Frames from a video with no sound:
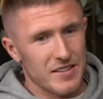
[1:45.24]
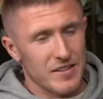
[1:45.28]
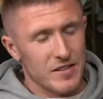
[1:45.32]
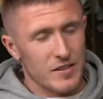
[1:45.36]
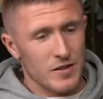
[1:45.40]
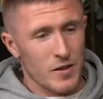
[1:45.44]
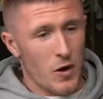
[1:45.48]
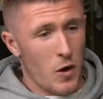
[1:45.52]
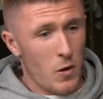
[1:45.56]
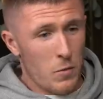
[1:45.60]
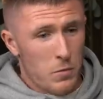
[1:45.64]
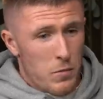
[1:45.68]

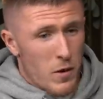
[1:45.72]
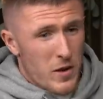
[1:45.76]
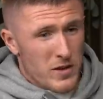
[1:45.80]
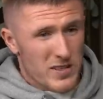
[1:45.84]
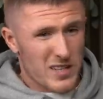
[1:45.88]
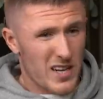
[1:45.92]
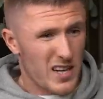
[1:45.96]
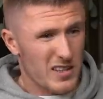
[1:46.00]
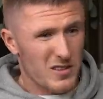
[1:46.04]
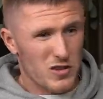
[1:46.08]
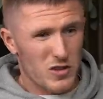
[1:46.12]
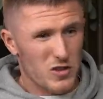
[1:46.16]
No,
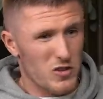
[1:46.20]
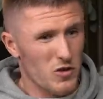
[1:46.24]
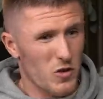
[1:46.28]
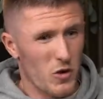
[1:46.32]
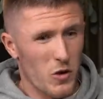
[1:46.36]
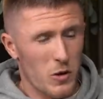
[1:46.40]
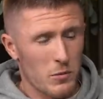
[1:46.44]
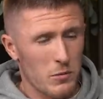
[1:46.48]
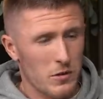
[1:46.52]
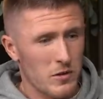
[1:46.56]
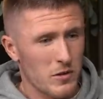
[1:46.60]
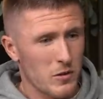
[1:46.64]
boss, lad, just
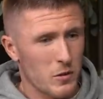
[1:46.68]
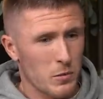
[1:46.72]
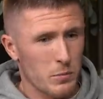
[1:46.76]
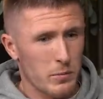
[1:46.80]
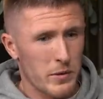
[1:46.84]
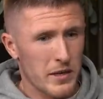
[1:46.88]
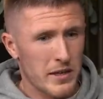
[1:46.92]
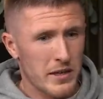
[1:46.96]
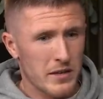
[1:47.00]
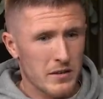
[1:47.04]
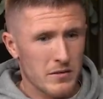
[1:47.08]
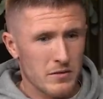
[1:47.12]
normal
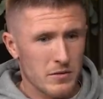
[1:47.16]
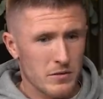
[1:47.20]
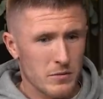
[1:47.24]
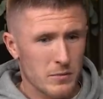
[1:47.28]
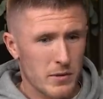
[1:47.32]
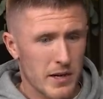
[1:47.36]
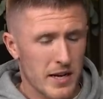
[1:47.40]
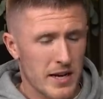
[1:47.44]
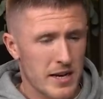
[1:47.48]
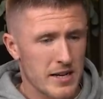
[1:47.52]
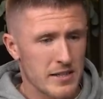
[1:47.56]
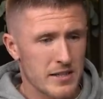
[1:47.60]
upbringing from
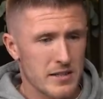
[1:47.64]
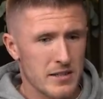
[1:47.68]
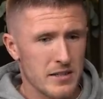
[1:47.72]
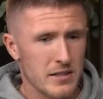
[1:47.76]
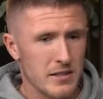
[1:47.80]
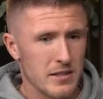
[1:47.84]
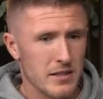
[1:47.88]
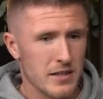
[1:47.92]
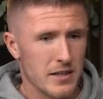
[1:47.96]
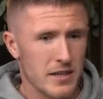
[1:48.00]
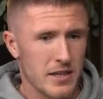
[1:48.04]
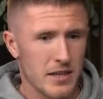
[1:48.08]
Garston.
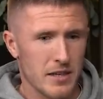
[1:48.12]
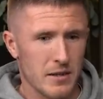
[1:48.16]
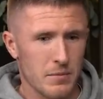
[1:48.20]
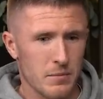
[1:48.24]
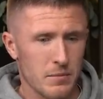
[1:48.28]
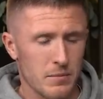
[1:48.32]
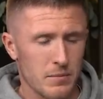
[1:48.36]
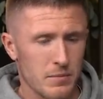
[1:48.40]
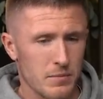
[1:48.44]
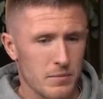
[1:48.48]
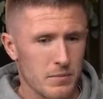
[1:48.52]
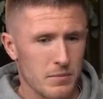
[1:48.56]

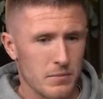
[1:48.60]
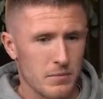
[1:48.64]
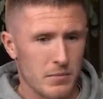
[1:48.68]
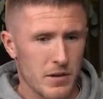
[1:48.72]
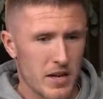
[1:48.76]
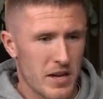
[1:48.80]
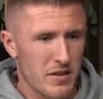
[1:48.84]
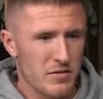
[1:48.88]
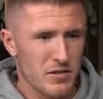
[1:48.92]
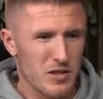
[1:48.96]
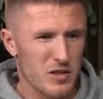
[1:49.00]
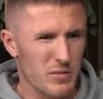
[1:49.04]

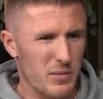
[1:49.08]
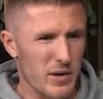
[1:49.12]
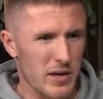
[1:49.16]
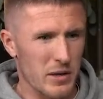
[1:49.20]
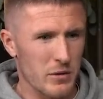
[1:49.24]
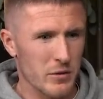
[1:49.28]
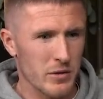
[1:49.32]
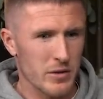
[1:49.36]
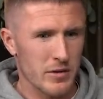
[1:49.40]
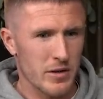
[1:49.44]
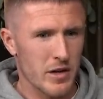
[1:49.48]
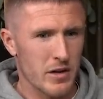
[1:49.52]
Played for
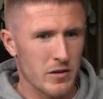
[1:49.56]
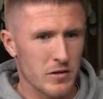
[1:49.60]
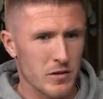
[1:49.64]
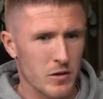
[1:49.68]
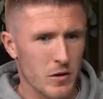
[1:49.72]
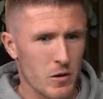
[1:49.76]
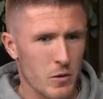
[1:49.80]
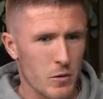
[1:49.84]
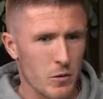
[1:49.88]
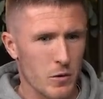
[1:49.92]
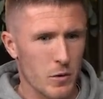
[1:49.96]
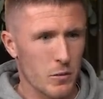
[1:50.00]
Springwood when I was
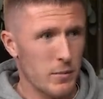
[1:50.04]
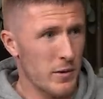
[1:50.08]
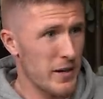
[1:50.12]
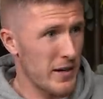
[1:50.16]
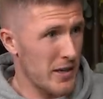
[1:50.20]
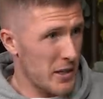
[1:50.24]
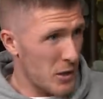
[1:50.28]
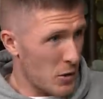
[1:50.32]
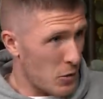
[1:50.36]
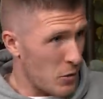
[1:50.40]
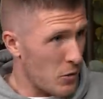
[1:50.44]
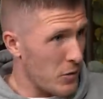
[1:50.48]
growing up.
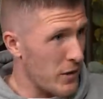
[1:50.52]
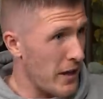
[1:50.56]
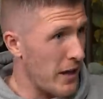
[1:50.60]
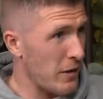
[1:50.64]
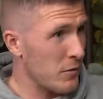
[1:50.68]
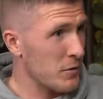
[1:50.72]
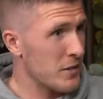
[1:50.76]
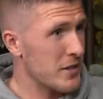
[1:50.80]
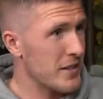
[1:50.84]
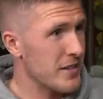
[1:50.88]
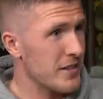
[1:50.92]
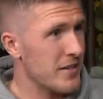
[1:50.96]
Anthony
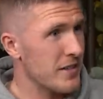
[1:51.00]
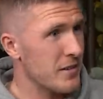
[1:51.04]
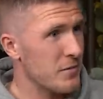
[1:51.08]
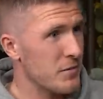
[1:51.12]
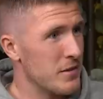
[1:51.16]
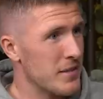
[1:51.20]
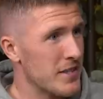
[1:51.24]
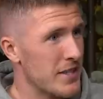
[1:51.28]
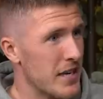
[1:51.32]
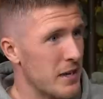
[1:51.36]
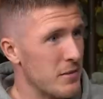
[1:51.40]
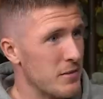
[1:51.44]
Gornell was in
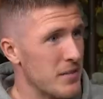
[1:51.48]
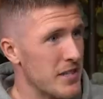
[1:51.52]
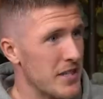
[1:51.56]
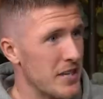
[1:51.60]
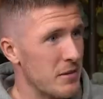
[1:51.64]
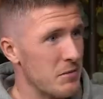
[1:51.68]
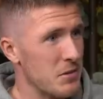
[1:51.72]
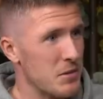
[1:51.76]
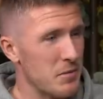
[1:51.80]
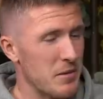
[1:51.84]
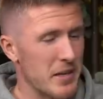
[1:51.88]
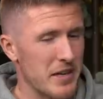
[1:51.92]
the same
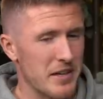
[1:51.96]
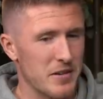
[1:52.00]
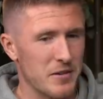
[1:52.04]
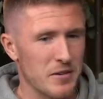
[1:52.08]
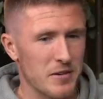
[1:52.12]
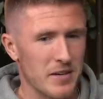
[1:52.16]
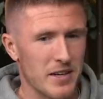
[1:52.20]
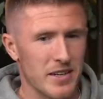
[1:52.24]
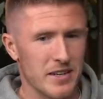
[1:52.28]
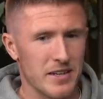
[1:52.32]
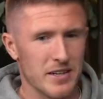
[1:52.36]
team as me and all that.